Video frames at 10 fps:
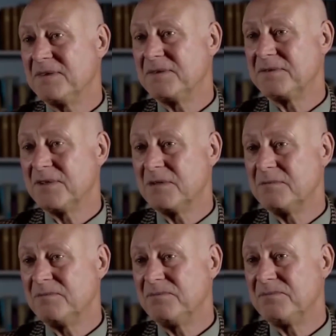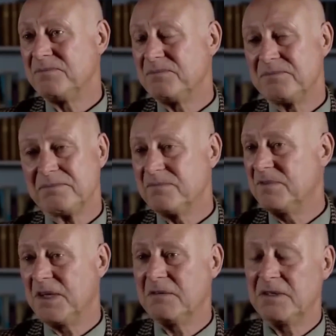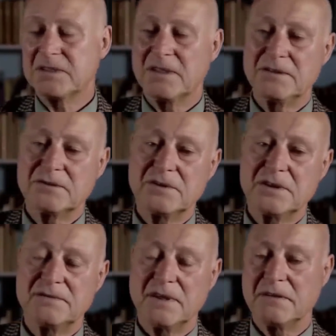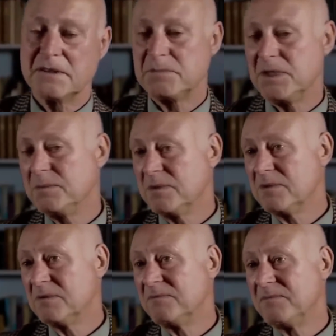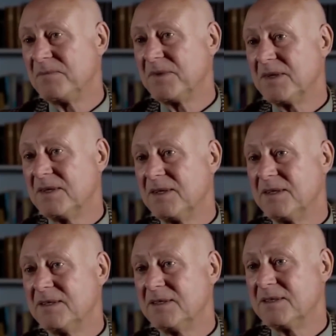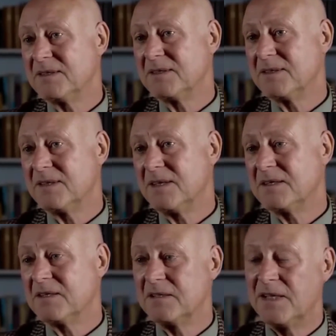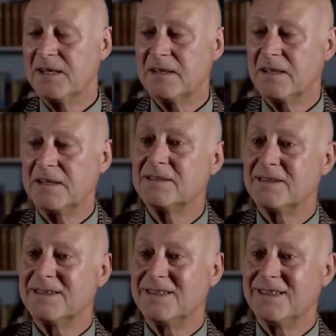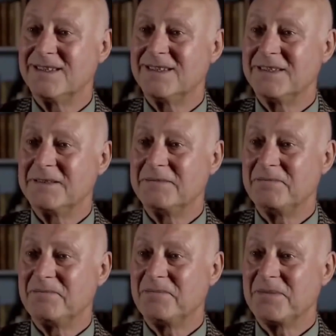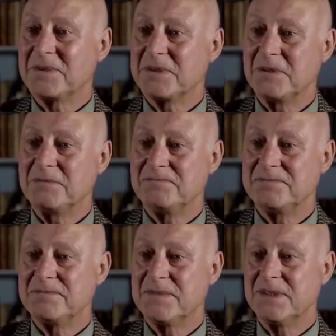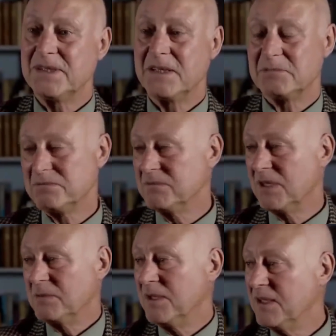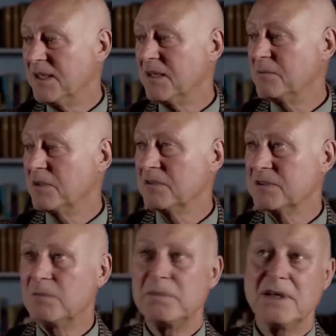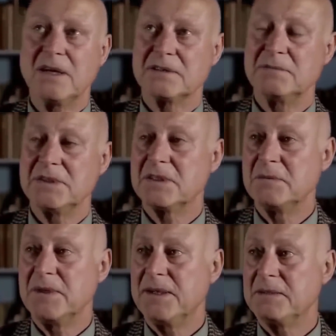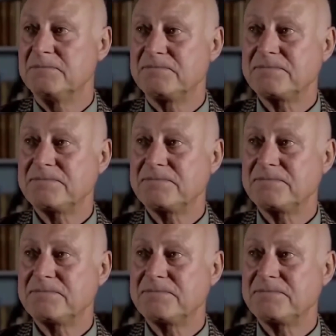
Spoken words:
from various countries, various people, and I can't handle it. So, and I'm here now because somebody asked me to come here.